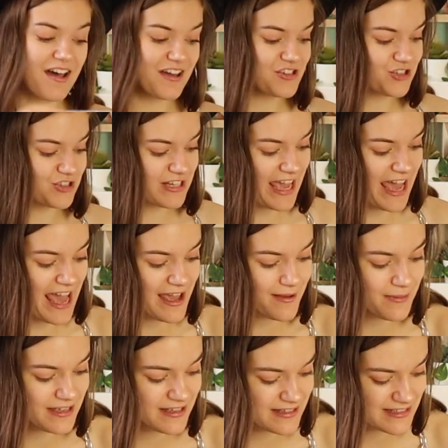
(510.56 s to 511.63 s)
100K
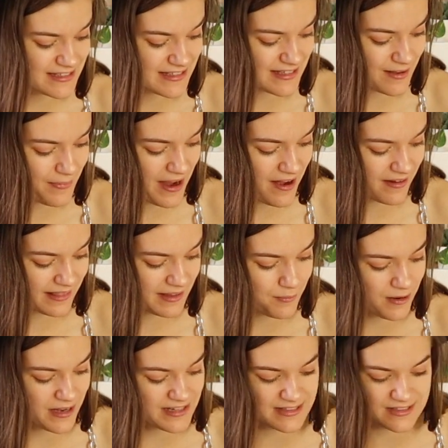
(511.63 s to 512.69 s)
because apparently
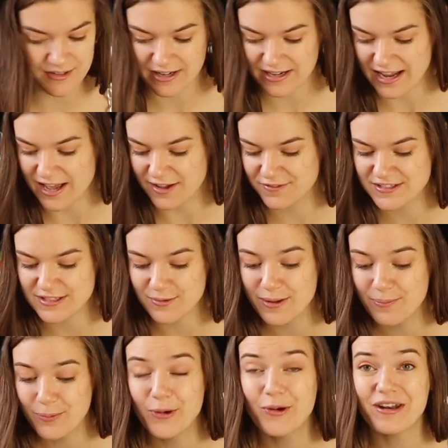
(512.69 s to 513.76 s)
one is not enough, so
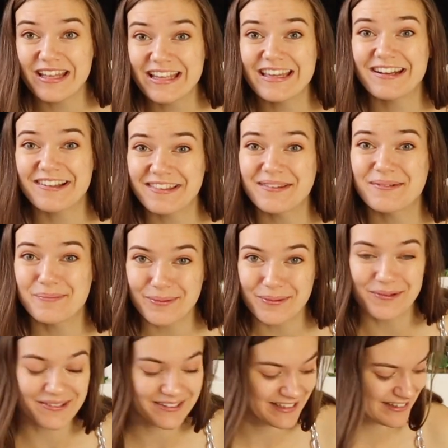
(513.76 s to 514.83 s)
we're putting it on the
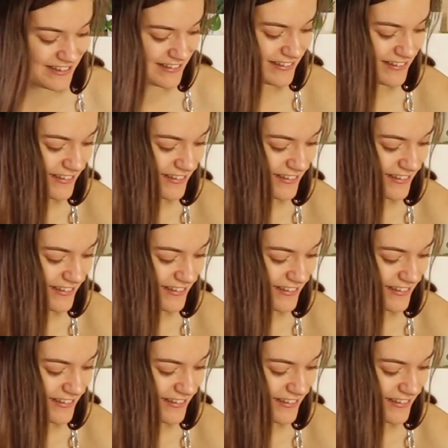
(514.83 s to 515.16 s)
board.